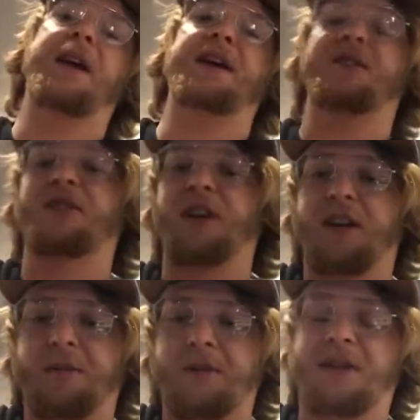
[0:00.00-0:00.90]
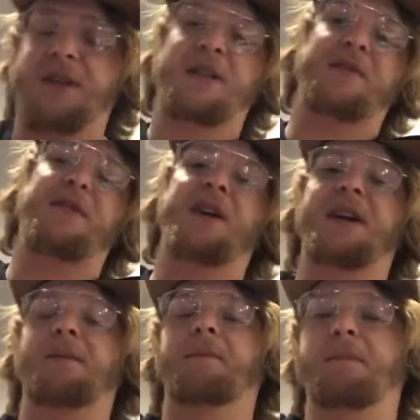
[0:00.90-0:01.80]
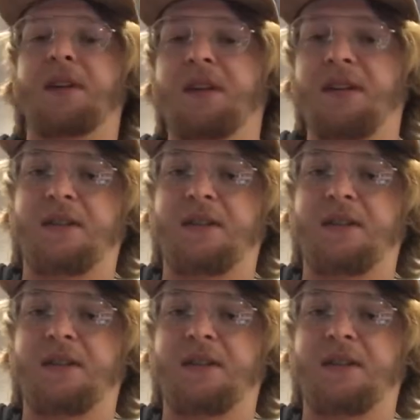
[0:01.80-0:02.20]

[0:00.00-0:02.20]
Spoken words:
A sharp, sixth fret, B,